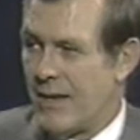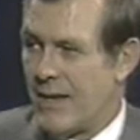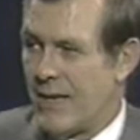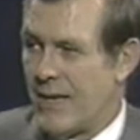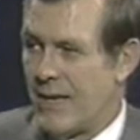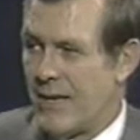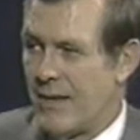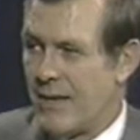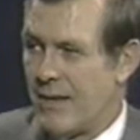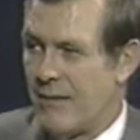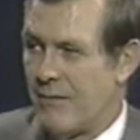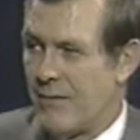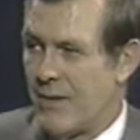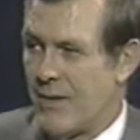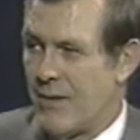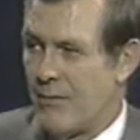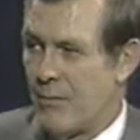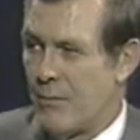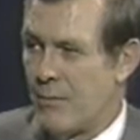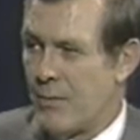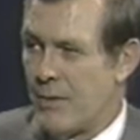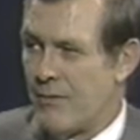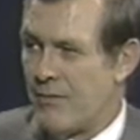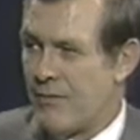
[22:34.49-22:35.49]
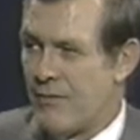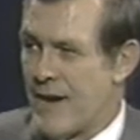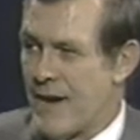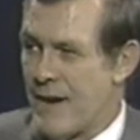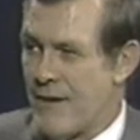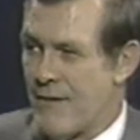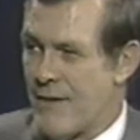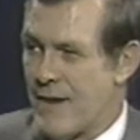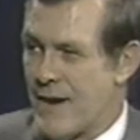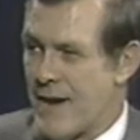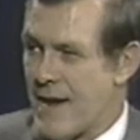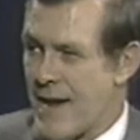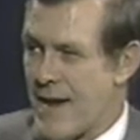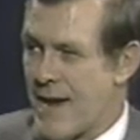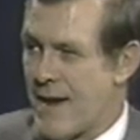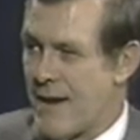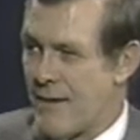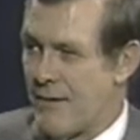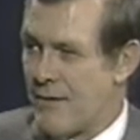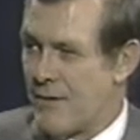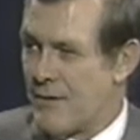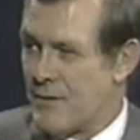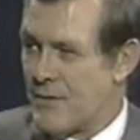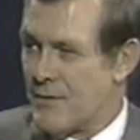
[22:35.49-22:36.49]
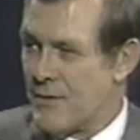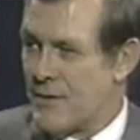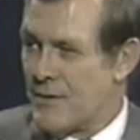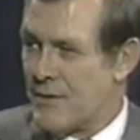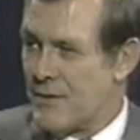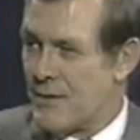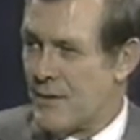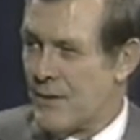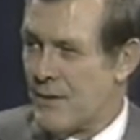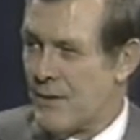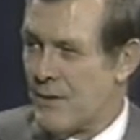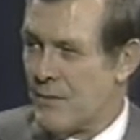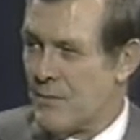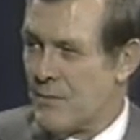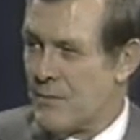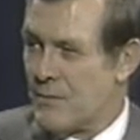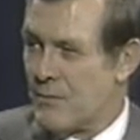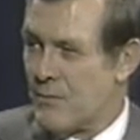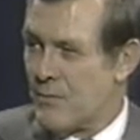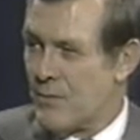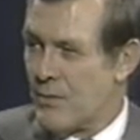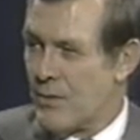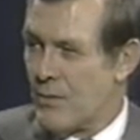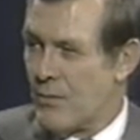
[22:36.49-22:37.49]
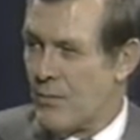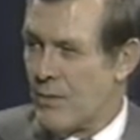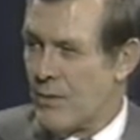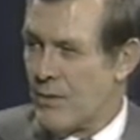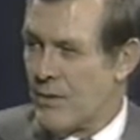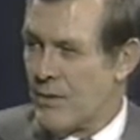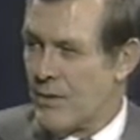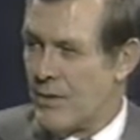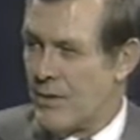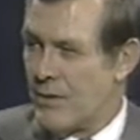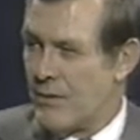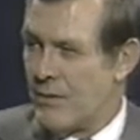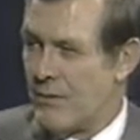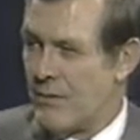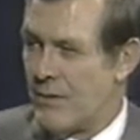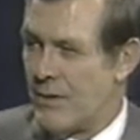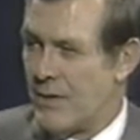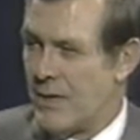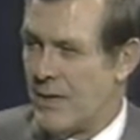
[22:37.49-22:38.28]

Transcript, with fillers: and they've never been fired in anger since the close of World War II.